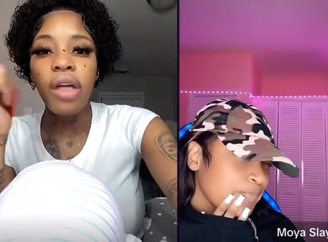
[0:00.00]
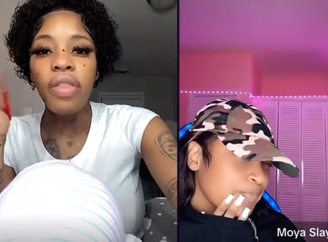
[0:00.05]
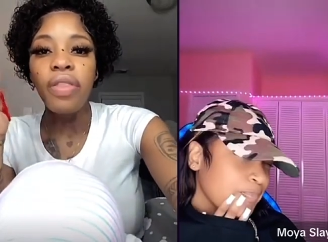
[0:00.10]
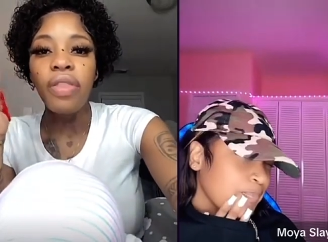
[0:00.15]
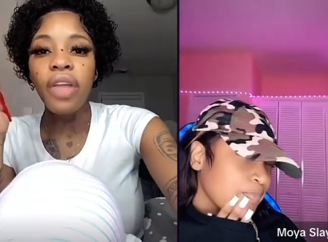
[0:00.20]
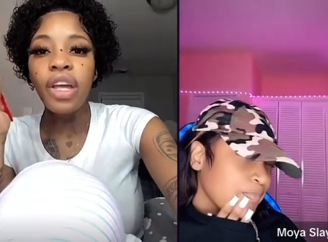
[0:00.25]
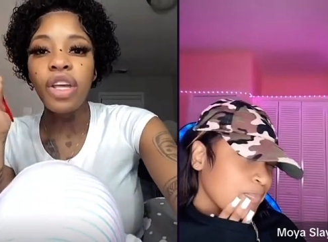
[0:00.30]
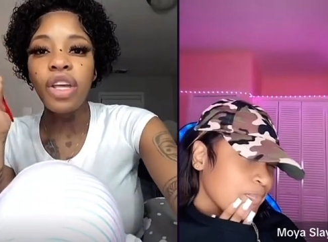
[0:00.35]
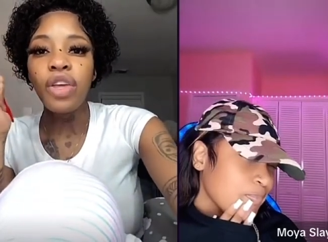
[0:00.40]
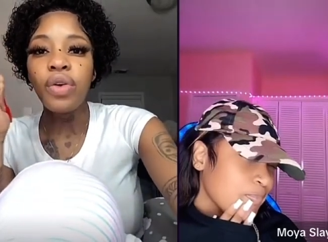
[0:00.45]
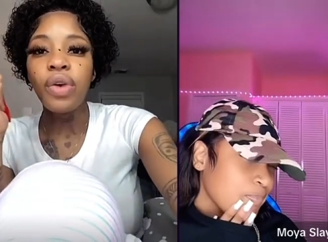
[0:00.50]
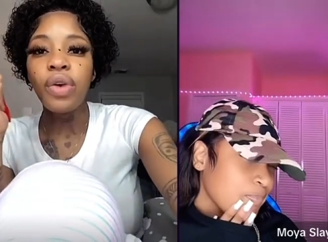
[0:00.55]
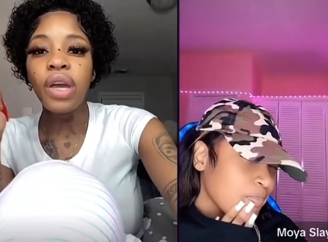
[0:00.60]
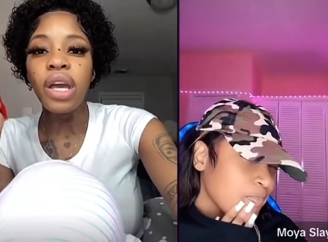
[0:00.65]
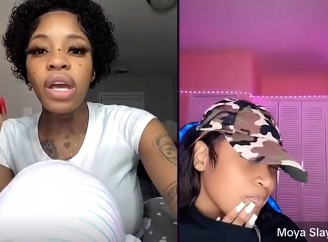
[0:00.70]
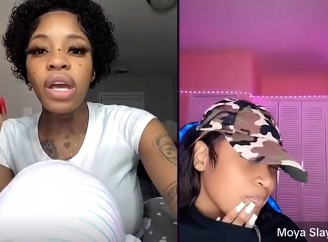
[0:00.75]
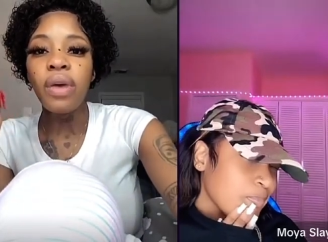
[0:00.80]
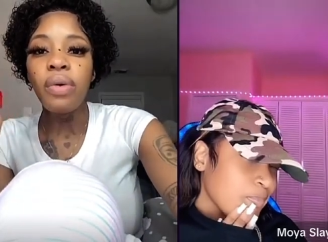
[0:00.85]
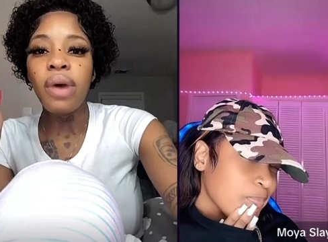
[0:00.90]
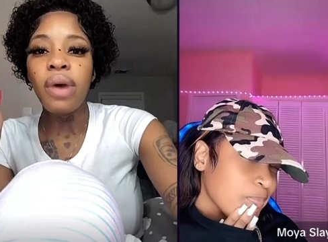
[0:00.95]
Speaker 1: Thank you,
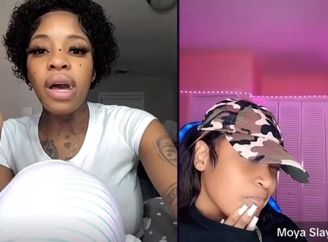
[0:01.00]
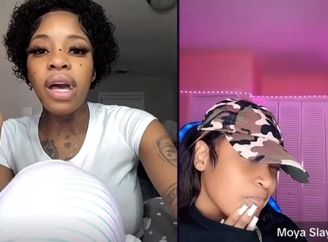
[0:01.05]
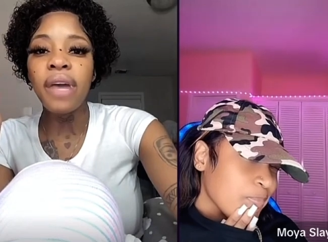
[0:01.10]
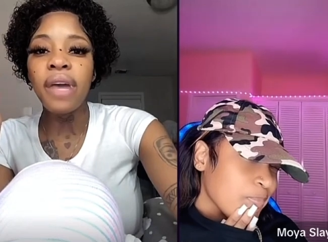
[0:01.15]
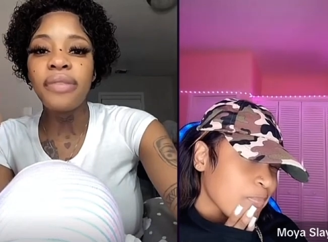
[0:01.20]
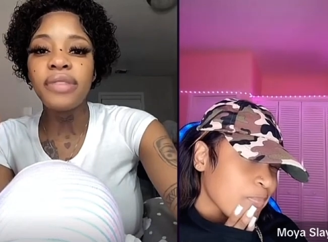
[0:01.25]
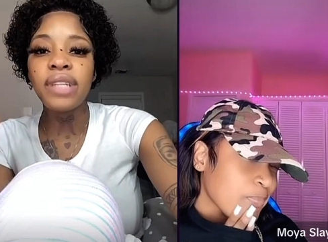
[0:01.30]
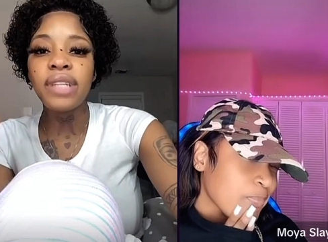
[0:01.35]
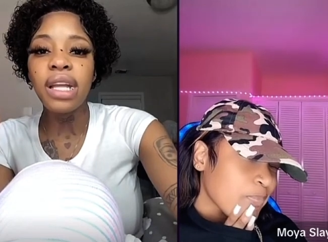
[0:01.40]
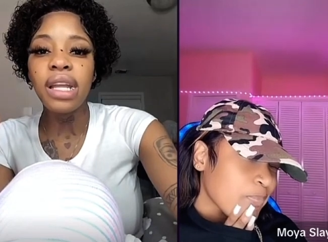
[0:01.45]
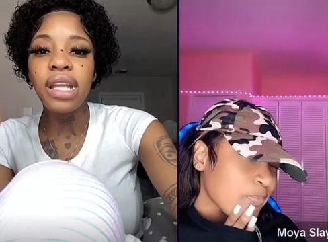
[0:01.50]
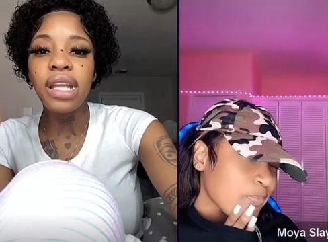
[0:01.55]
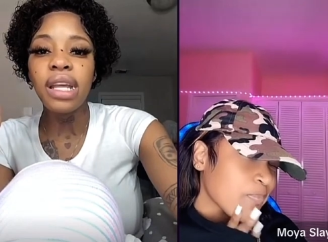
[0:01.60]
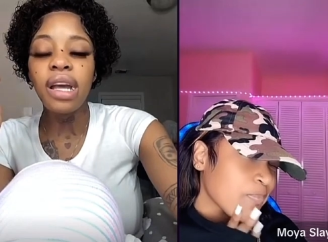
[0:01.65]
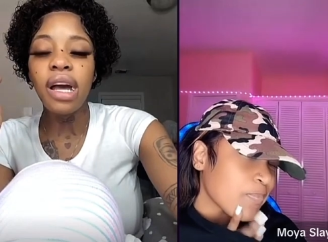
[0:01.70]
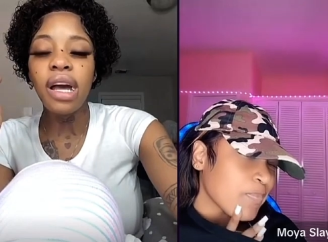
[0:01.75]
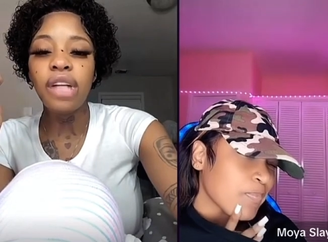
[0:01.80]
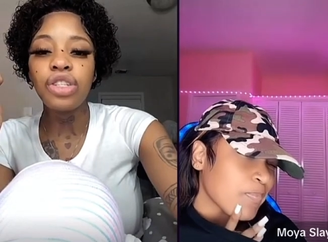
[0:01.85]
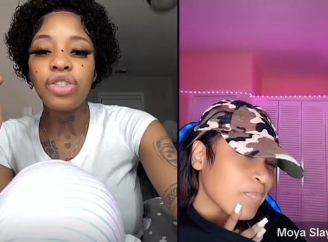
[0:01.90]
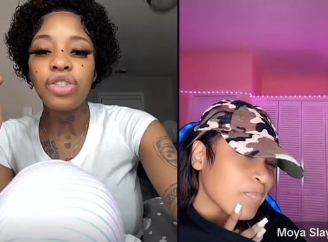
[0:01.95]
K wife,
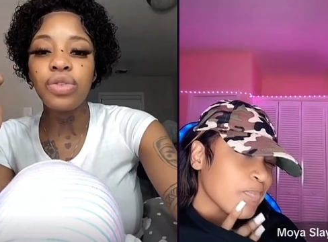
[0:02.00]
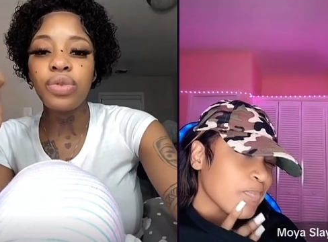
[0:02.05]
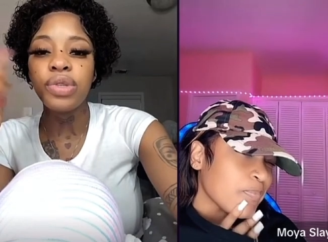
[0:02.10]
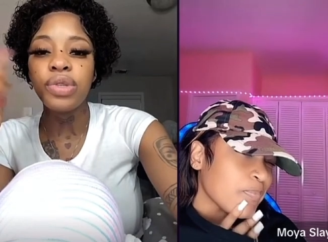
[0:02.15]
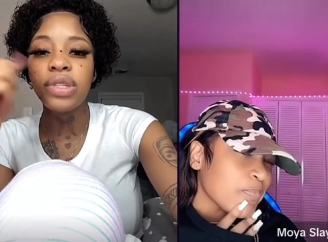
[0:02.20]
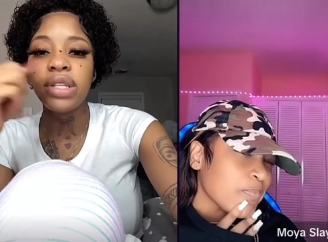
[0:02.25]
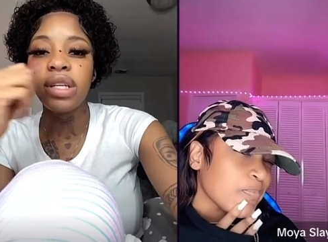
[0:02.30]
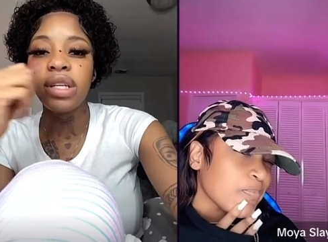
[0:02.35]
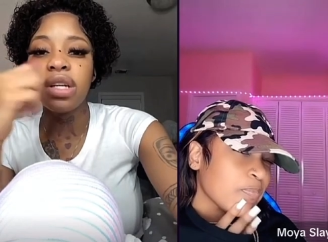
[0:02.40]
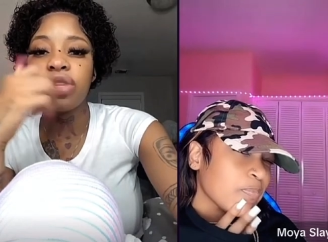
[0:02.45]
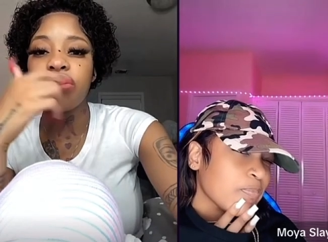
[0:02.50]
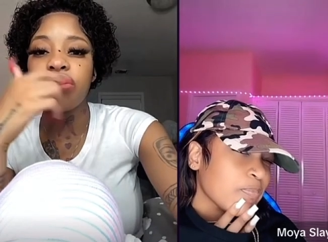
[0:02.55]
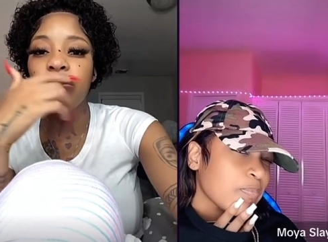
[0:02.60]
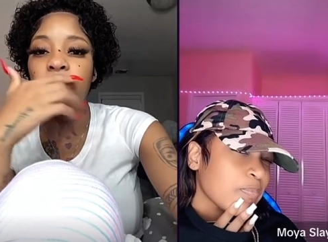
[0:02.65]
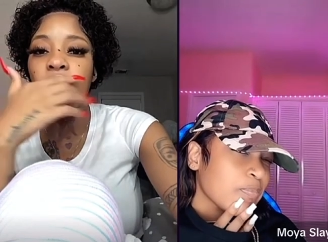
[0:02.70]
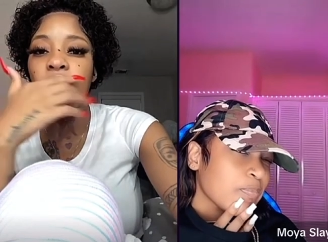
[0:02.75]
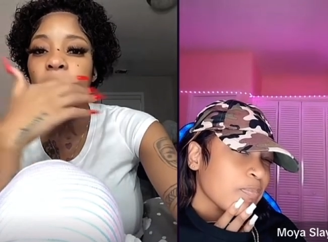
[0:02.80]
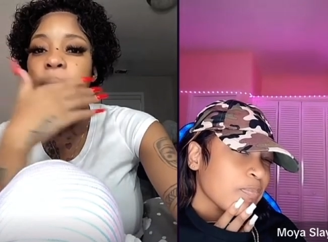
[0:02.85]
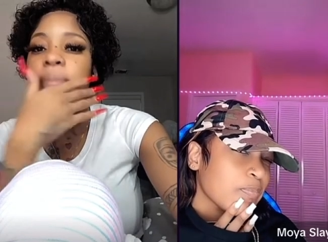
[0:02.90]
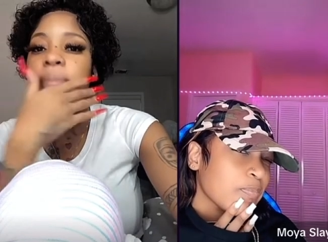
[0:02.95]
Tanika, Juicy,
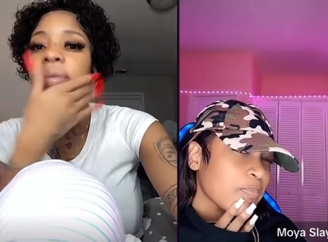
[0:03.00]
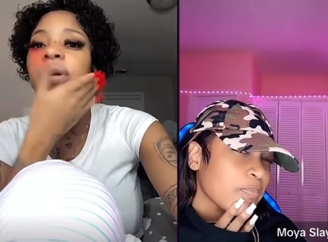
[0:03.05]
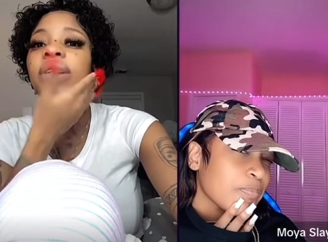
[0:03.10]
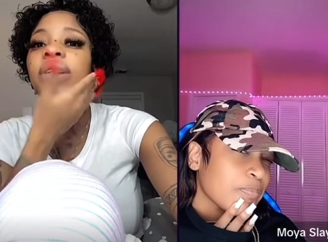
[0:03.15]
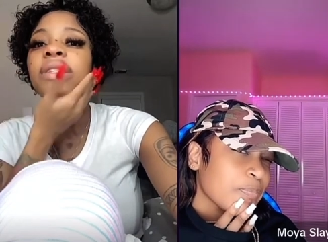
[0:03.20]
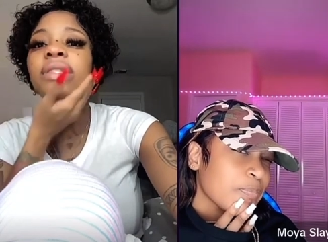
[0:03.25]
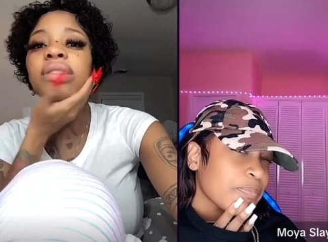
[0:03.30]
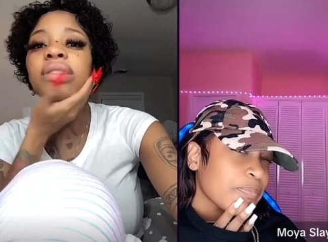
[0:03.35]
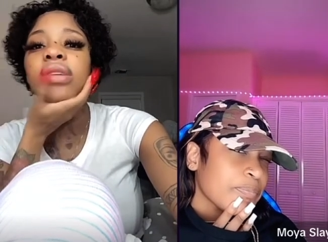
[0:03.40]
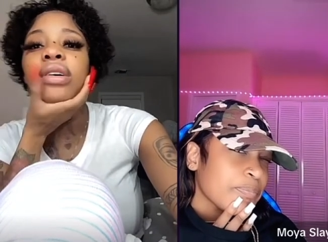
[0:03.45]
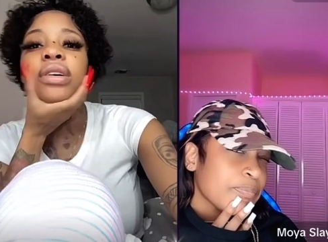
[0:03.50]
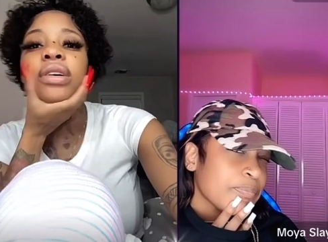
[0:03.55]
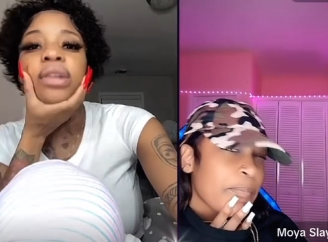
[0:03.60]
3 Empress.